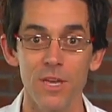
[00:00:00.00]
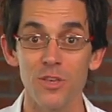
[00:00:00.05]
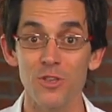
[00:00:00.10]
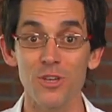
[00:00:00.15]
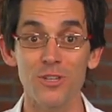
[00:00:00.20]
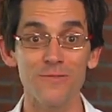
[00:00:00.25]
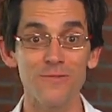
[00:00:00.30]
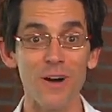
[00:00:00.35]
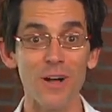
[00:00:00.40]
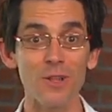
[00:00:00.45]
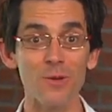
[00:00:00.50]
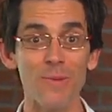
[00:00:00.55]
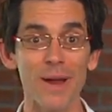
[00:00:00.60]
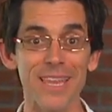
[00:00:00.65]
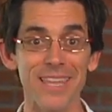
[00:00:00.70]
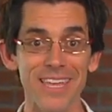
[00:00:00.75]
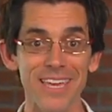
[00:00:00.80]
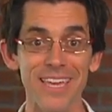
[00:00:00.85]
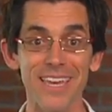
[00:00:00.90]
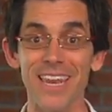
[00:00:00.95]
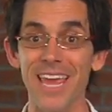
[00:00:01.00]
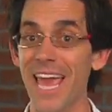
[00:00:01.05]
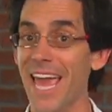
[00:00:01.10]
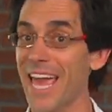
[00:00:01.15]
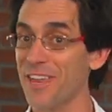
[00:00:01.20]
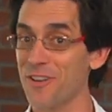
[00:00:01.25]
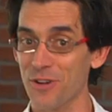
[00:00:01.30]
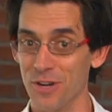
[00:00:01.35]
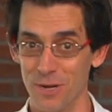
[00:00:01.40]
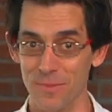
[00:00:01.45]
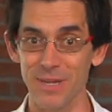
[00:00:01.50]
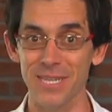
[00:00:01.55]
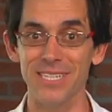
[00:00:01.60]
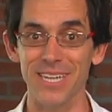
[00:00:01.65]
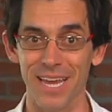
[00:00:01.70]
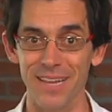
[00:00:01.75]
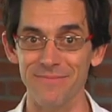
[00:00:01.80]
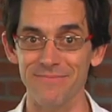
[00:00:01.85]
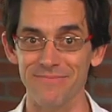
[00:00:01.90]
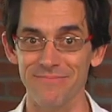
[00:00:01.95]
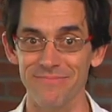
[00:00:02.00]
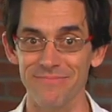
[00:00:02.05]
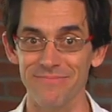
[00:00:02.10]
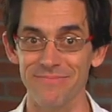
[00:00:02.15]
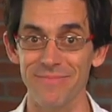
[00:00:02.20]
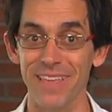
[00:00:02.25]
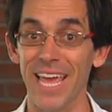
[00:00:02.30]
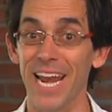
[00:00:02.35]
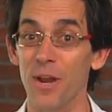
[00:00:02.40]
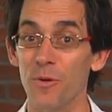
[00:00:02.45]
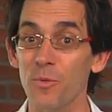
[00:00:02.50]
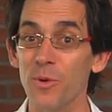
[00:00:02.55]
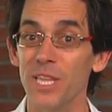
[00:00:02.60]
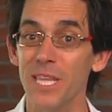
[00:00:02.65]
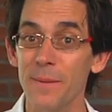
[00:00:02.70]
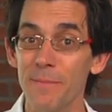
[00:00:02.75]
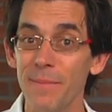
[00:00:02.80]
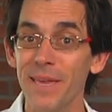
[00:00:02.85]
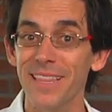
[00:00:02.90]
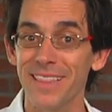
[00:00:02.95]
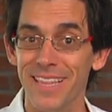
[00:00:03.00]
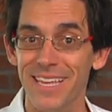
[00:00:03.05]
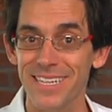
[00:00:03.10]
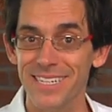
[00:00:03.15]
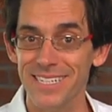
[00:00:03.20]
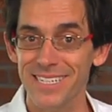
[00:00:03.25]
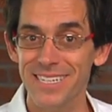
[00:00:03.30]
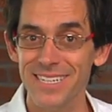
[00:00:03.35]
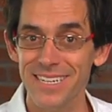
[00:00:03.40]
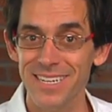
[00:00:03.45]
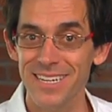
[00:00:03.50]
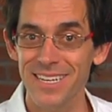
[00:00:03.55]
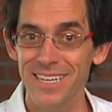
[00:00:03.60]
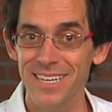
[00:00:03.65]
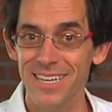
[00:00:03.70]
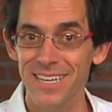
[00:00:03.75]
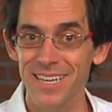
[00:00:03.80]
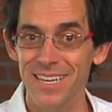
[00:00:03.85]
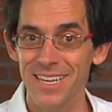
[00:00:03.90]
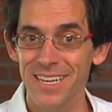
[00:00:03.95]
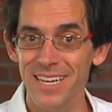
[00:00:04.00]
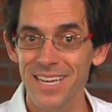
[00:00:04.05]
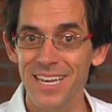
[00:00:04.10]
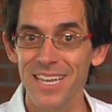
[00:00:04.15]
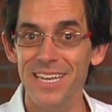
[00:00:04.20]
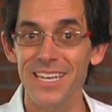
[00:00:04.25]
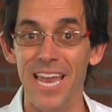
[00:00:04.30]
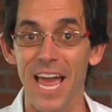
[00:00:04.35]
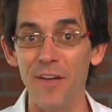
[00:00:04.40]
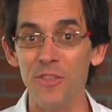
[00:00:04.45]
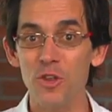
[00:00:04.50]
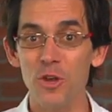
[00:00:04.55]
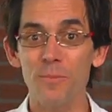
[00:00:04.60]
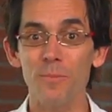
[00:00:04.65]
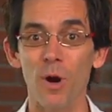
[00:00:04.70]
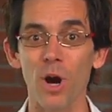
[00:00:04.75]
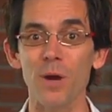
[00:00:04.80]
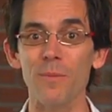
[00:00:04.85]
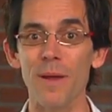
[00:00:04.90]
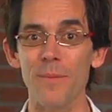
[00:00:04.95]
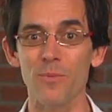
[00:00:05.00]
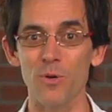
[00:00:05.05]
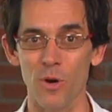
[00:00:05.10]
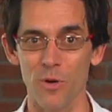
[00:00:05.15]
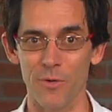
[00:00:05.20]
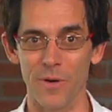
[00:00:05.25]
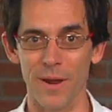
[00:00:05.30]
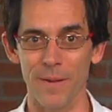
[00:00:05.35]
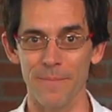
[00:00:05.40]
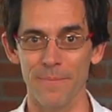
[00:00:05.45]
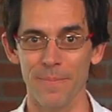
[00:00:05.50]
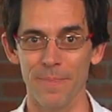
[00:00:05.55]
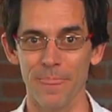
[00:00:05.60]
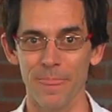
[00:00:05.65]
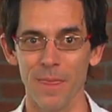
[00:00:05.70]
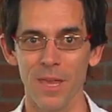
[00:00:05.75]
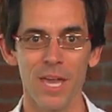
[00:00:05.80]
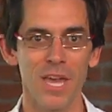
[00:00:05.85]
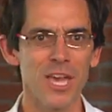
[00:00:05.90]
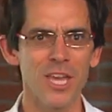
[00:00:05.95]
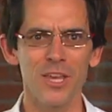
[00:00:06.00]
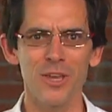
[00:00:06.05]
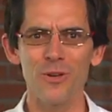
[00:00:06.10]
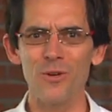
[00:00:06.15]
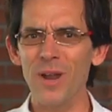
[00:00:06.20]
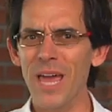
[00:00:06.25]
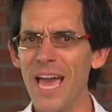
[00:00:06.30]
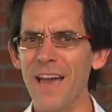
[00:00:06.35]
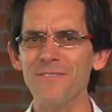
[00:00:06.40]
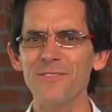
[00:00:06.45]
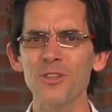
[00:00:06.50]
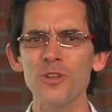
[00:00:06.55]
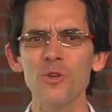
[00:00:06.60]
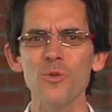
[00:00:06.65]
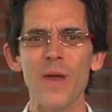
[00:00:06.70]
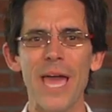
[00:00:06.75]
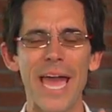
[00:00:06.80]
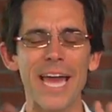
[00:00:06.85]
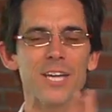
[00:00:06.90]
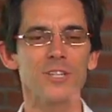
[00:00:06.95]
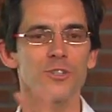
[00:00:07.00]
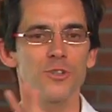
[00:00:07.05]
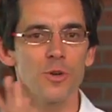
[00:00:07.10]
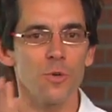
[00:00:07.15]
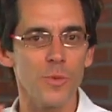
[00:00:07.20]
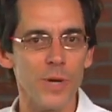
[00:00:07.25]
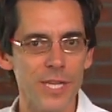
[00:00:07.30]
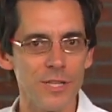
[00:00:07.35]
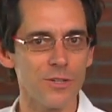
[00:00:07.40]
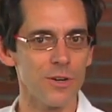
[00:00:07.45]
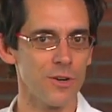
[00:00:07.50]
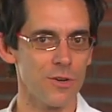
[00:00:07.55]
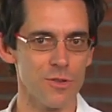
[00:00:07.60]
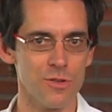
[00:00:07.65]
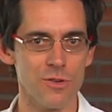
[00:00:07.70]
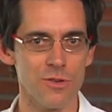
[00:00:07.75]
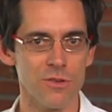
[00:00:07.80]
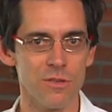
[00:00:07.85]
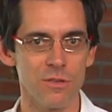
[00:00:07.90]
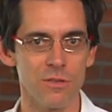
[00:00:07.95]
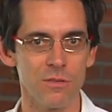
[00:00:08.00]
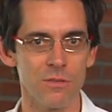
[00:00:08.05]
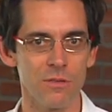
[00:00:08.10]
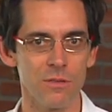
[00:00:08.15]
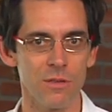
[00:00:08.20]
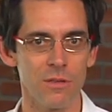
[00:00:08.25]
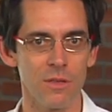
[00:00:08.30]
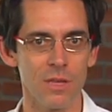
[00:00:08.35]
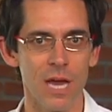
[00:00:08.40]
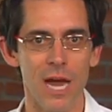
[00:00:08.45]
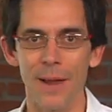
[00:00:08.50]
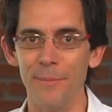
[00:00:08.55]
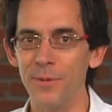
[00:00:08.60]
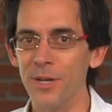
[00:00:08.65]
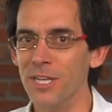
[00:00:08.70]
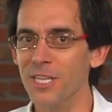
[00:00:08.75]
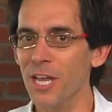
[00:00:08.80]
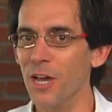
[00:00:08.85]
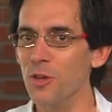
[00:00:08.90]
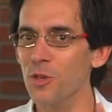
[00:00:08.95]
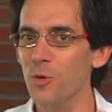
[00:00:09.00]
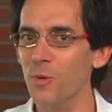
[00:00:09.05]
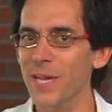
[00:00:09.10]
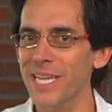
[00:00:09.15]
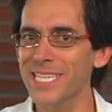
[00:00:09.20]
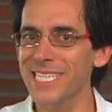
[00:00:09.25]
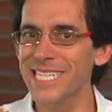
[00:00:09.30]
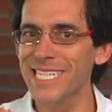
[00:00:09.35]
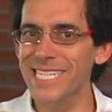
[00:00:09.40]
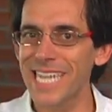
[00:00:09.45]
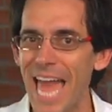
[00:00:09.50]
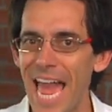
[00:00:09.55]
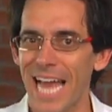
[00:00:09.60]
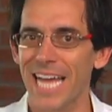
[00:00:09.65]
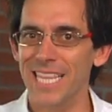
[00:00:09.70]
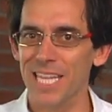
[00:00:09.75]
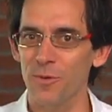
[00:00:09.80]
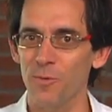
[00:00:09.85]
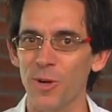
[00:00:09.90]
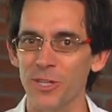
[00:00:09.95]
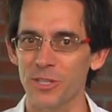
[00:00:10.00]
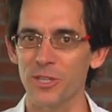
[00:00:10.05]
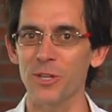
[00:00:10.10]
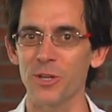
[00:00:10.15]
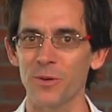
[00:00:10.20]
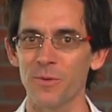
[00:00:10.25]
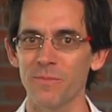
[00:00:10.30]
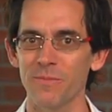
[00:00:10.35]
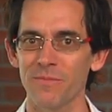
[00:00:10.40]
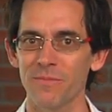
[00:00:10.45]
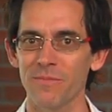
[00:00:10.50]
Just follow my lead and you're going to be set. And I really mean this. Now that you're part of my program, you don't have to do extra research. I'm going to tell you exactly what to do.